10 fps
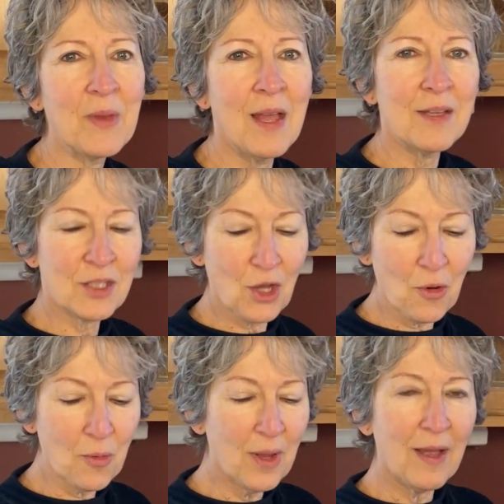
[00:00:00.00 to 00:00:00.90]

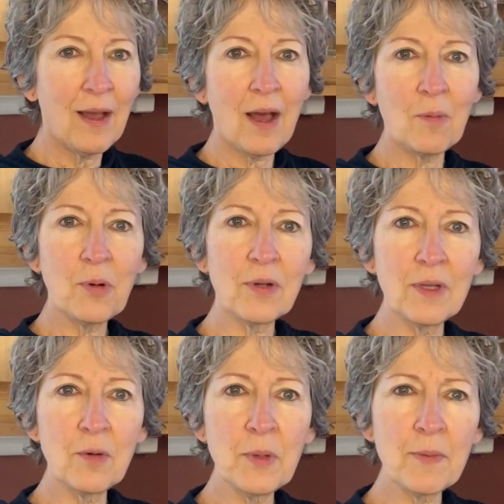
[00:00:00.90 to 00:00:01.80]
So I'll put a
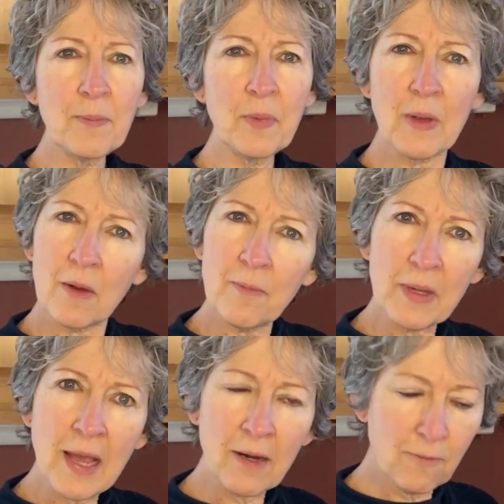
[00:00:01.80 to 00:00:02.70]
little bit of
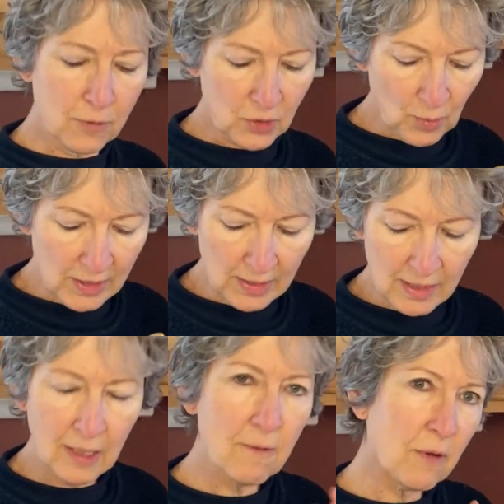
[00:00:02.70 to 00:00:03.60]
banana for
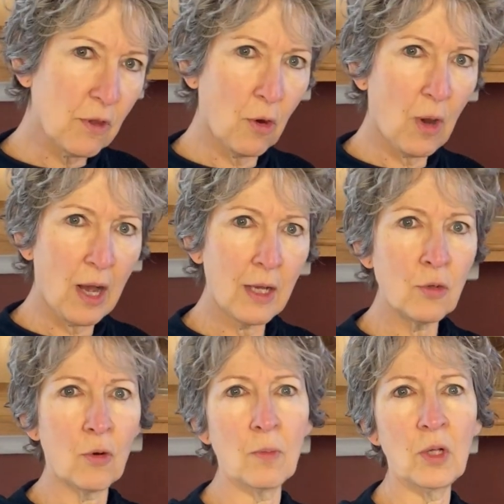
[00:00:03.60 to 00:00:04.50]
sweetening, even though I
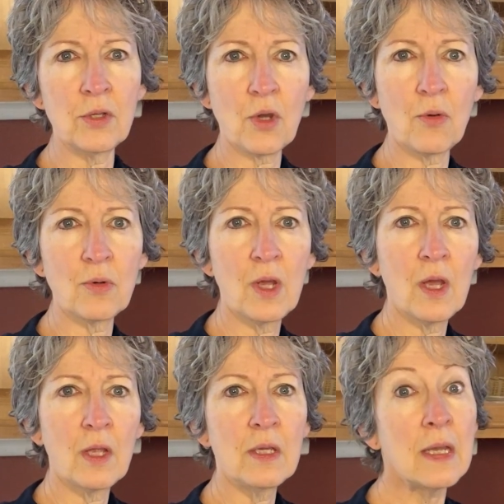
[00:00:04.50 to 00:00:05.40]
normally don't
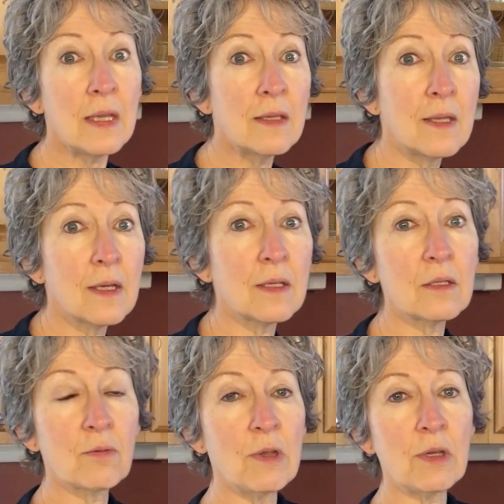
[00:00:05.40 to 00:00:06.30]
need the
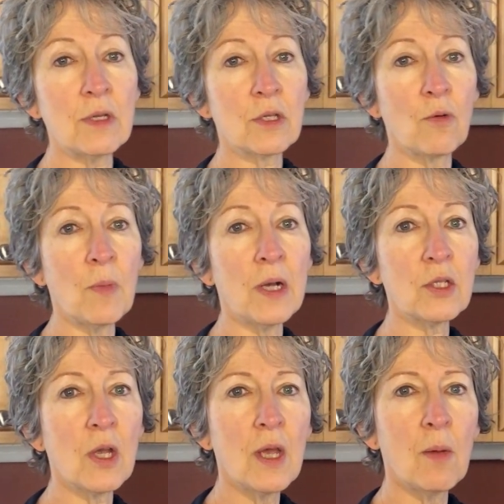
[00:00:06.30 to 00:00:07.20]
sweetening so much.
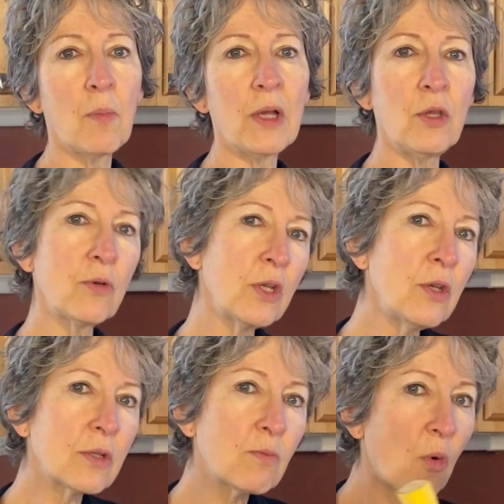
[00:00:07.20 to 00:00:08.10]
But you can
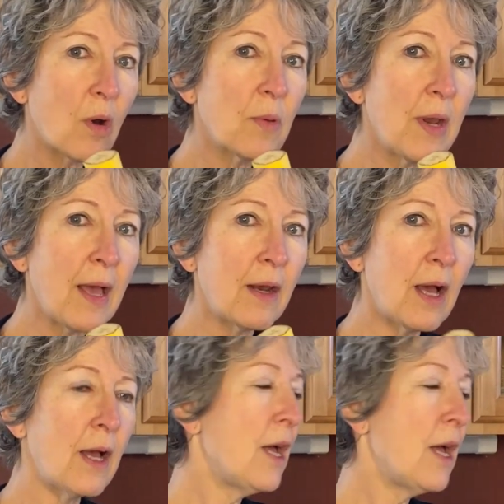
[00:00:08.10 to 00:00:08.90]
use more banana.